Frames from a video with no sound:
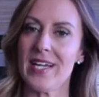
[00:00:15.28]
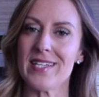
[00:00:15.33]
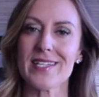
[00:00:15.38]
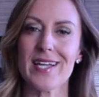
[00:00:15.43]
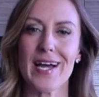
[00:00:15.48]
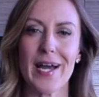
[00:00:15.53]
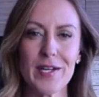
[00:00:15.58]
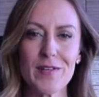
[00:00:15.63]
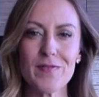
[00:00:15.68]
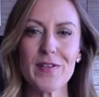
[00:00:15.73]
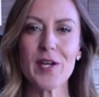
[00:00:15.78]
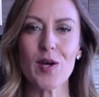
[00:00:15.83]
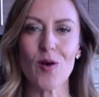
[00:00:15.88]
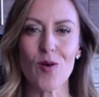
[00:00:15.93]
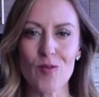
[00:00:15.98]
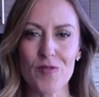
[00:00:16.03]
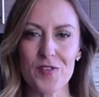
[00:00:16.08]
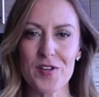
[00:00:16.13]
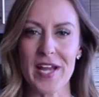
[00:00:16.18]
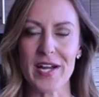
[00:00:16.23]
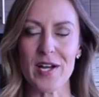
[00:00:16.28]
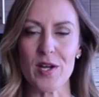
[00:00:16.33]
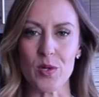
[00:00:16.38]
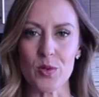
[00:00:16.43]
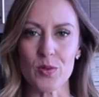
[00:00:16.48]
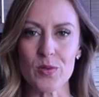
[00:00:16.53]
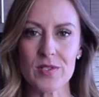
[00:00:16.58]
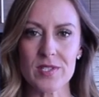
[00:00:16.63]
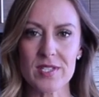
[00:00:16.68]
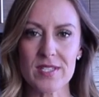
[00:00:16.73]
It's kind of like overnight
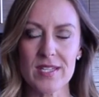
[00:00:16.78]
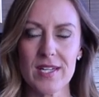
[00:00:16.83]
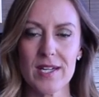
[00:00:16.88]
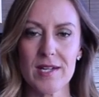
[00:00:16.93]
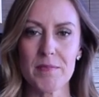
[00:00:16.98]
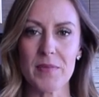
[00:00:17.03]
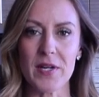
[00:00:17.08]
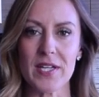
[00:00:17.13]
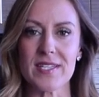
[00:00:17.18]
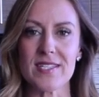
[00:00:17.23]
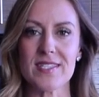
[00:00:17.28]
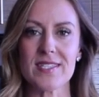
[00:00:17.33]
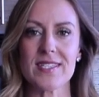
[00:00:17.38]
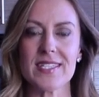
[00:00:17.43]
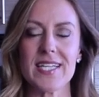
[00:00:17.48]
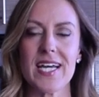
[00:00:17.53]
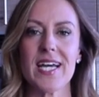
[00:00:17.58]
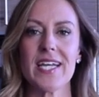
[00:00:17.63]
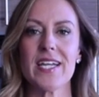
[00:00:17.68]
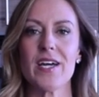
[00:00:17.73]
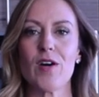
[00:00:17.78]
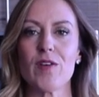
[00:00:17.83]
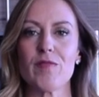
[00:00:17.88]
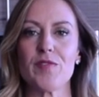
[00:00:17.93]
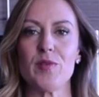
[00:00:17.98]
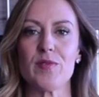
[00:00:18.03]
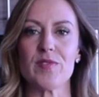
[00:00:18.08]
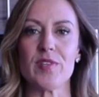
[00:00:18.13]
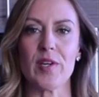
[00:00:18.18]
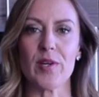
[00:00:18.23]
oats, but instead of
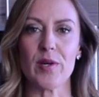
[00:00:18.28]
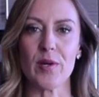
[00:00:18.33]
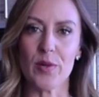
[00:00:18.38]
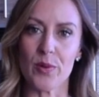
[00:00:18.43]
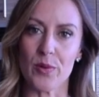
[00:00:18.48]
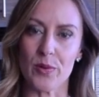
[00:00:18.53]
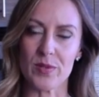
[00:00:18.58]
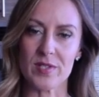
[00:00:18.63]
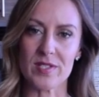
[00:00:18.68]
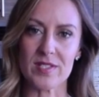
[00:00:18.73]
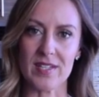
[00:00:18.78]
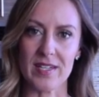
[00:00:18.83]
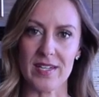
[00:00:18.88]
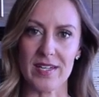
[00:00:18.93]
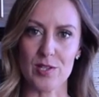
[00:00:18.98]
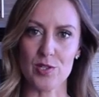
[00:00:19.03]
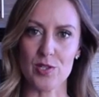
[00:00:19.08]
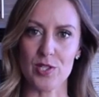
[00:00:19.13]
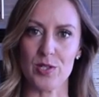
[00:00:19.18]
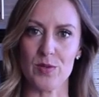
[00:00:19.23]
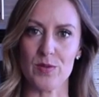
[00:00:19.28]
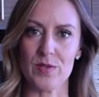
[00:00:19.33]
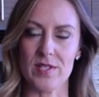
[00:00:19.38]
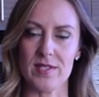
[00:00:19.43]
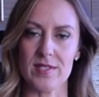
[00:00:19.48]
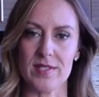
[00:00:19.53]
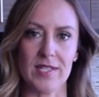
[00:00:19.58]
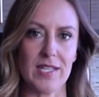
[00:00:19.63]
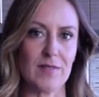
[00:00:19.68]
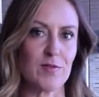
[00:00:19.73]
using oats, it actually
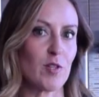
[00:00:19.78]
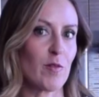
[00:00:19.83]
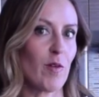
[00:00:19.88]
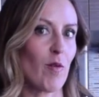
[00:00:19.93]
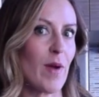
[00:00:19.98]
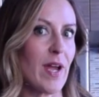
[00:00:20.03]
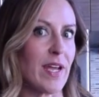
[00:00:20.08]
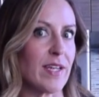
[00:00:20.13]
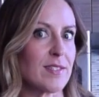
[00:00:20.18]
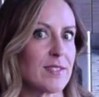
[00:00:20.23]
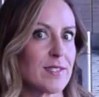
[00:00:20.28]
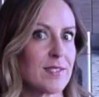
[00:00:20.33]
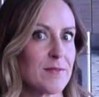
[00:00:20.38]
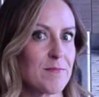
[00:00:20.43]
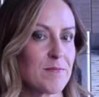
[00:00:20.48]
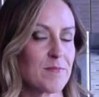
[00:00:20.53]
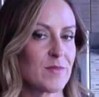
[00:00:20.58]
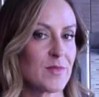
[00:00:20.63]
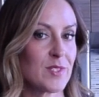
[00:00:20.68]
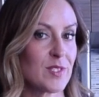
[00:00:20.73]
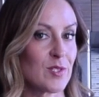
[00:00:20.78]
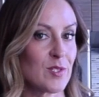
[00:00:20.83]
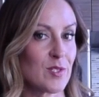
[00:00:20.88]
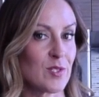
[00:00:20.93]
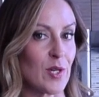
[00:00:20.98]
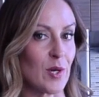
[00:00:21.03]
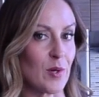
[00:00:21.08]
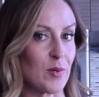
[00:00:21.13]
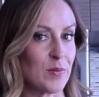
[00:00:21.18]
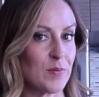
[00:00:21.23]
uses leftover rice.
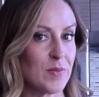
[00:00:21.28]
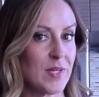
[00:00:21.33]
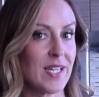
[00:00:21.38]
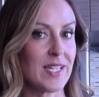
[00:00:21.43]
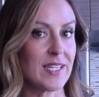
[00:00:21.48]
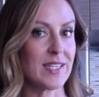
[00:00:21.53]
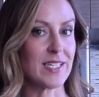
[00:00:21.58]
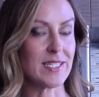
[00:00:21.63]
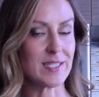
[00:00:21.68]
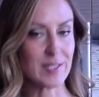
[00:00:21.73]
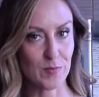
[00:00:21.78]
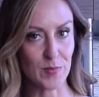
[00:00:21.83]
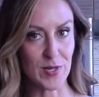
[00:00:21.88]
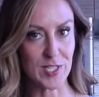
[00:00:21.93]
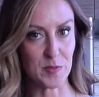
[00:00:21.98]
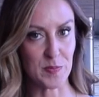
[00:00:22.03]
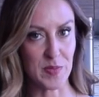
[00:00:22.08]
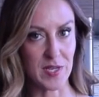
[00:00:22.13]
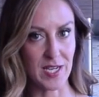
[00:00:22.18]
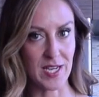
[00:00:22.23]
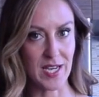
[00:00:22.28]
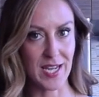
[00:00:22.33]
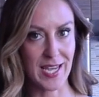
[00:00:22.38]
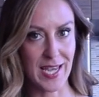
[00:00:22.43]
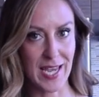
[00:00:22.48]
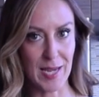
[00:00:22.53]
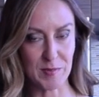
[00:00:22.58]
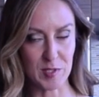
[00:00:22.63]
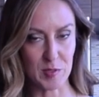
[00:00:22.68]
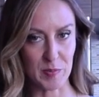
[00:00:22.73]
So this recipe
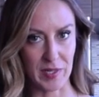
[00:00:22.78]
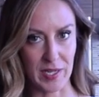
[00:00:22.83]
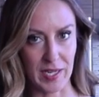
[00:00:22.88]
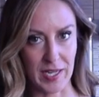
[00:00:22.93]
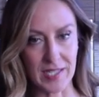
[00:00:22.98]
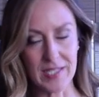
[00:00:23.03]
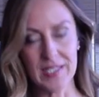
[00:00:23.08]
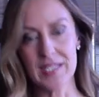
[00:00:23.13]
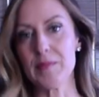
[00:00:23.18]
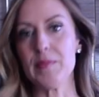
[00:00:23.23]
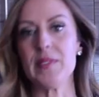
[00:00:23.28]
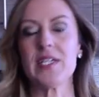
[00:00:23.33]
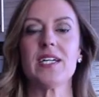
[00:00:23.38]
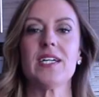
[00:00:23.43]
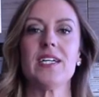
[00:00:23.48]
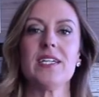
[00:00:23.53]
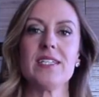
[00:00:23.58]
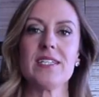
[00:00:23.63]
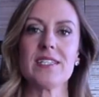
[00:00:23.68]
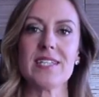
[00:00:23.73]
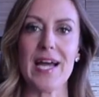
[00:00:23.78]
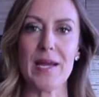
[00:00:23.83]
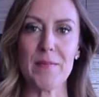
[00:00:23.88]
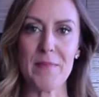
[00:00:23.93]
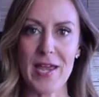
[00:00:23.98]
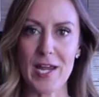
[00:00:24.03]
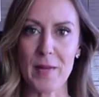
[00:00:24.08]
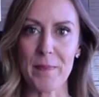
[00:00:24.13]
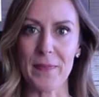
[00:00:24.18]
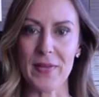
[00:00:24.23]
came to be because I
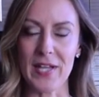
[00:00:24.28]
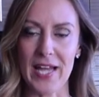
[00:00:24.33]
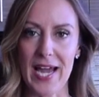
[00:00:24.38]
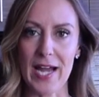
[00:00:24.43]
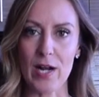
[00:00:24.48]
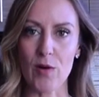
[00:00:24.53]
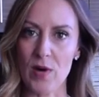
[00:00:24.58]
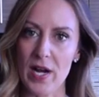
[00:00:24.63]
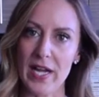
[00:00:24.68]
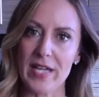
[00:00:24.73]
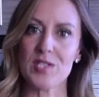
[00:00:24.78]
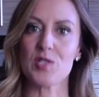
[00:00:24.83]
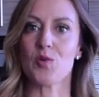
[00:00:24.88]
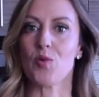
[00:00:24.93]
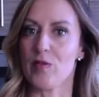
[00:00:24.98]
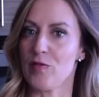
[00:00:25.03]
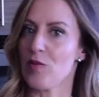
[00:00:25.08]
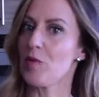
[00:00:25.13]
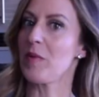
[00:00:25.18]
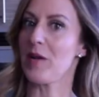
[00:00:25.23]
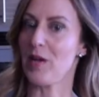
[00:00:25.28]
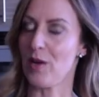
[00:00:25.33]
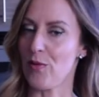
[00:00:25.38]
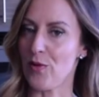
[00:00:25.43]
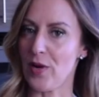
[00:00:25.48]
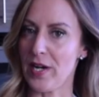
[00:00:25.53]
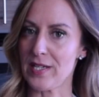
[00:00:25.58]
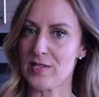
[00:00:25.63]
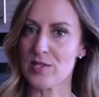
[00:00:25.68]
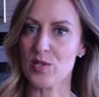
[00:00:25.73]
make black rice or forbidden
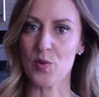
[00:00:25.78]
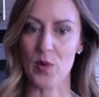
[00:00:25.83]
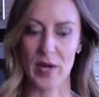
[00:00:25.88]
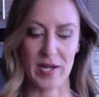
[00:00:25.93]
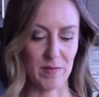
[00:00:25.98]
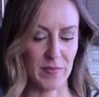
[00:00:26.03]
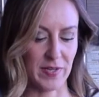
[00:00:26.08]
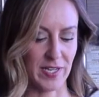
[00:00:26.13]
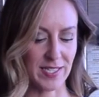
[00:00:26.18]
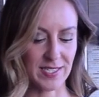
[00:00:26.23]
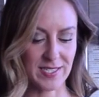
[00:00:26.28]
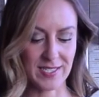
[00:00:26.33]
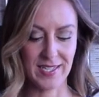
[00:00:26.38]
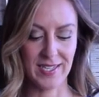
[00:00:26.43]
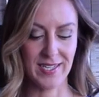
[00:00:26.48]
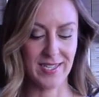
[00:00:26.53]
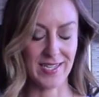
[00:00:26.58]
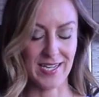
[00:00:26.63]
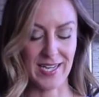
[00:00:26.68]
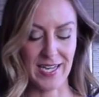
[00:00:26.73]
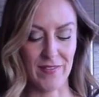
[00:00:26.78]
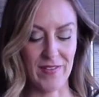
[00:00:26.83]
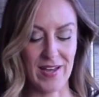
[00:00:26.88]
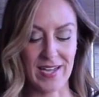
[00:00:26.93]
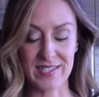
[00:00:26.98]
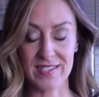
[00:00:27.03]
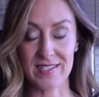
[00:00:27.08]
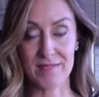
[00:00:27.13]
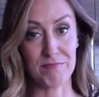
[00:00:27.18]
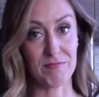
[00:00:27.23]
rice quite a bit, and
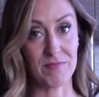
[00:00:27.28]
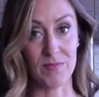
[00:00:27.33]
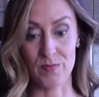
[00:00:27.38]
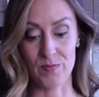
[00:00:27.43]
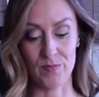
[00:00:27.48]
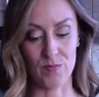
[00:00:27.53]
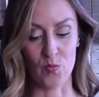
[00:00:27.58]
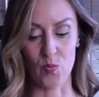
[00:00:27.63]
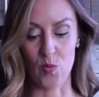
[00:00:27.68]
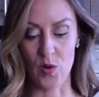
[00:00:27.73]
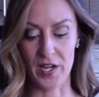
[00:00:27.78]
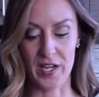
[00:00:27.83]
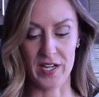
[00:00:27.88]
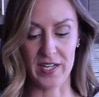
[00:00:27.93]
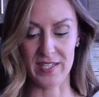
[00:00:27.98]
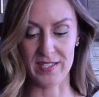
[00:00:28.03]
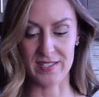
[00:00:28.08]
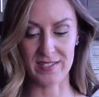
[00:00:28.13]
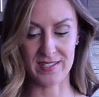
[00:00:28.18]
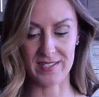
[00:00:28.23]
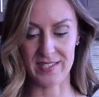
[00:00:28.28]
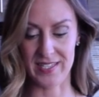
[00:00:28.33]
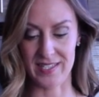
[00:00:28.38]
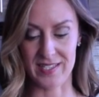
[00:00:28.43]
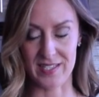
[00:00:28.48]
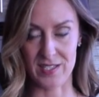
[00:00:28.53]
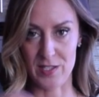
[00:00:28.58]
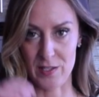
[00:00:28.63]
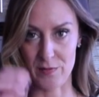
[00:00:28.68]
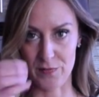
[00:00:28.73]
that's what it is.
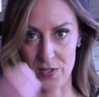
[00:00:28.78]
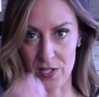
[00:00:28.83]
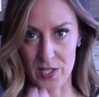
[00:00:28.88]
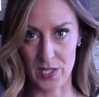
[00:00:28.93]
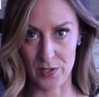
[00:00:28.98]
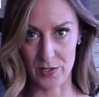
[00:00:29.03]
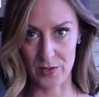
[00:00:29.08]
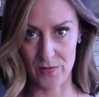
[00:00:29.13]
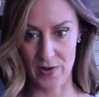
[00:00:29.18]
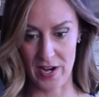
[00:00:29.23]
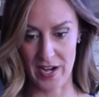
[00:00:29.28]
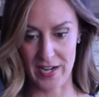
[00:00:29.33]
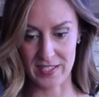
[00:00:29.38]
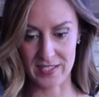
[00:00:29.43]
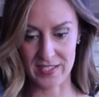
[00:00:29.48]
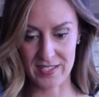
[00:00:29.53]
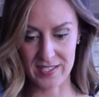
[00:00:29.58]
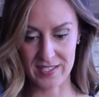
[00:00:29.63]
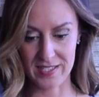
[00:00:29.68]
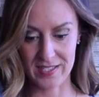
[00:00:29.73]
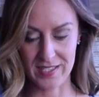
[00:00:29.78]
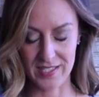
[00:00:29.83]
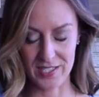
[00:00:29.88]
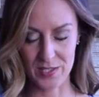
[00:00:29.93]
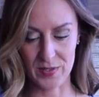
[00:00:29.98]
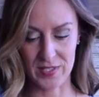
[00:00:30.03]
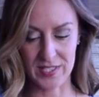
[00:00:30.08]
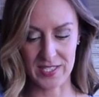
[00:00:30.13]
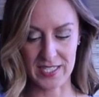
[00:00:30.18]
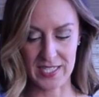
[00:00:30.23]
It's a different colored rice.
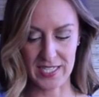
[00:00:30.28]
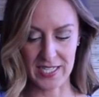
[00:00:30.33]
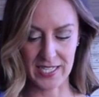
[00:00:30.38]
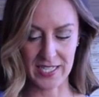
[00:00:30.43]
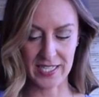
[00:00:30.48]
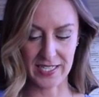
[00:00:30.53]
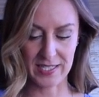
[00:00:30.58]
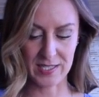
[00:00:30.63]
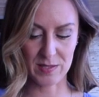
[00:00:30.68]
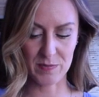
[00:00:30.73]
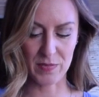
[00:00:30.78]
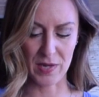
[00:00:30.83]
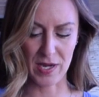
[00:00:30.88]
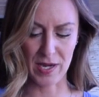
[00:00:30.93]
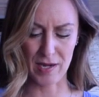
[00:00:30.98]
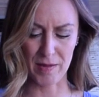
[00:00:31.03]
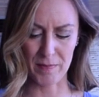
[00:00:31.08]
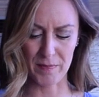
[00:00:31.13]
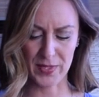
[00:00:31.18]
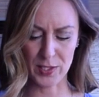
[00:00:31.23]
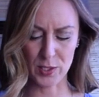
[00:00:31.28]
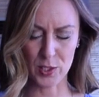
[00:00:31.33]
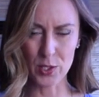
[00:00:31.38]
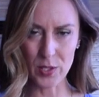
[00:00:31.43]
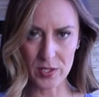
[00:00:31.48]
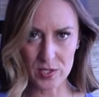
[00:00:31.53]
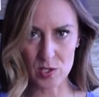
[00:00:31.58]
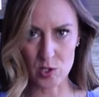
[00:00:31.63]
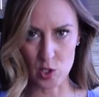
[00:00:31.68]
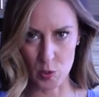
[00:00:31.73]
You can see it
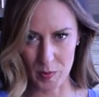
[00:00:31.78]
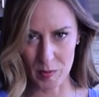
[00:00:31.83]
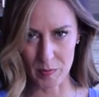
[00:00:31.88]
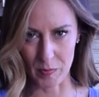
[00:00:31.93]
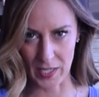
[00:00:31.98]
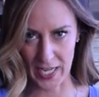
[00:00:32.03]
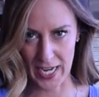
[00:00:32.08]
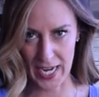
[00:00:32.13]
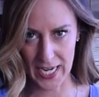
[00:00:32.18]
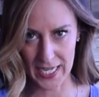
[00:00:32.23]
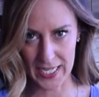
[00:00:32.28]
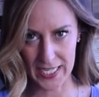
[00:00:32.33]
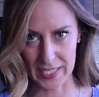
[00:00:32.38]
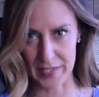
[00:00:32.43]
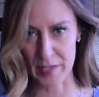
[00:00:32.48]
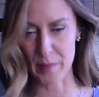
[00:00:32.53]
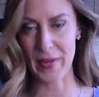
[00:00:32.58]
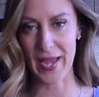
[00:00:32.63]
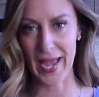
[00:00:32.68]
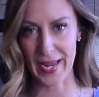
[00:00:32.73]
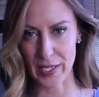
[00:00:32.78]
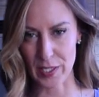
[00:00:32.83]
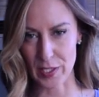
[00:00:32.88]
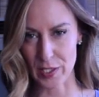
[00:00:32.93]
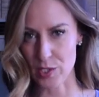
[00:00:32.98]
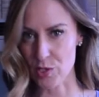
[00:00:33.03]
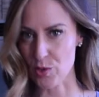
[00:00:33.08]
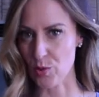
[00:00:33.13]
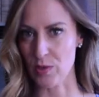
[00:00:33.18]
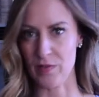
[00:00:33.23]
looks super black in the
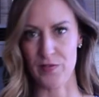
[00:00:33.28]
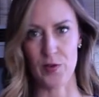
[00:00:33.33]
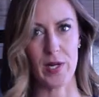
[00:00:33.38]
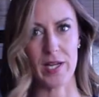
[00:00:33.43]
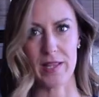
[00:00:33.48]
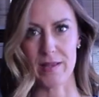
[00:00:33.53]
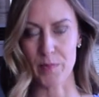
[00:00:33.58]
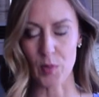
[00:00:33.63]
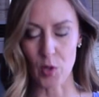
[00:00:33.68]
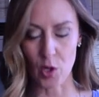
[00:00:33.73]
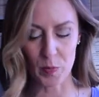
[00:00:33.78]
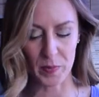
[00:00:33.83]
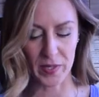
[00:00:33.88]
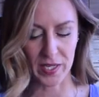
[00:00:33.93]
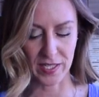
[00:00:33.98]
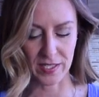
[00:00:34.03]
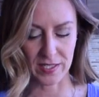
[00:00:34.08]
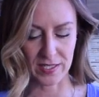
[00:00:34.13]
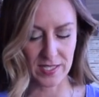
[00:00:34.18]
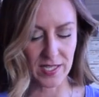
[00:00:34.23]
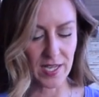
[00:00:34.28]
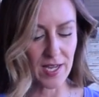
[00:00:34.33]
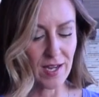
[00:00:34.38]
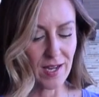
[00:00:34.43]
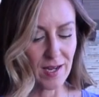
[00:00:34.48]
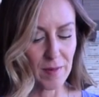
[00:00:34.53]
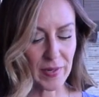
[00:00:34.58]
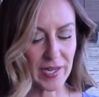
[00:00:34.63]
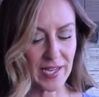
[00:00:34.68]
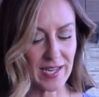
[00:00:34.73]
package or if you get it in the bulk bins,
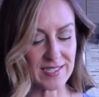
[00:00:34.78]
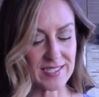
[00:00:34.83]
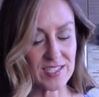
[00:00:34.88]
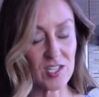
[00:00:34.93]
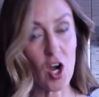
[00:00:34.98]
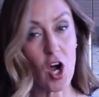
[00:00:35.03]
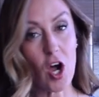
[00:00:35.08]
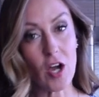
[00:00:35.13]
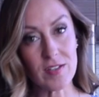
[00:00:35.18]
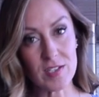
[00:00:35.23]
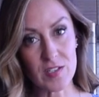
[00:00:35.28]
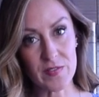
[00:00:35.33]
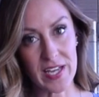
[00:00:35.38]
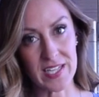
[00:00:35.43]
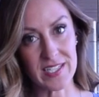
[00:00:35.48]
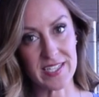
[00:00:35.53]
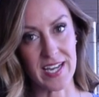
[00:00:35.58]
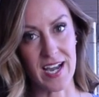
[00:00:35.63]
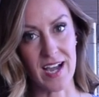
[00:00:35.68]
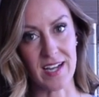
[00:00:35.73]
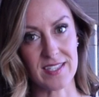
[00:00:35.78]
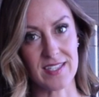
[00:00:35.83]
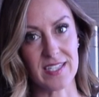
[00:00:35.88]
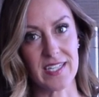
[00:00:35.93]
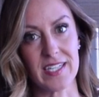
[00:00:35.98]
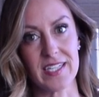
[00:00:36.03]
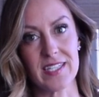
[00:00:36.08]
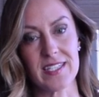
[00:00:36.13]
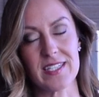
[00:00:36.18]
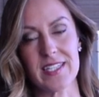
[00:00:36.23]
but it has tons of
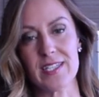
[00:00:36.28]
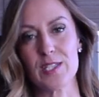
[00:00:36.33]
antioxidants.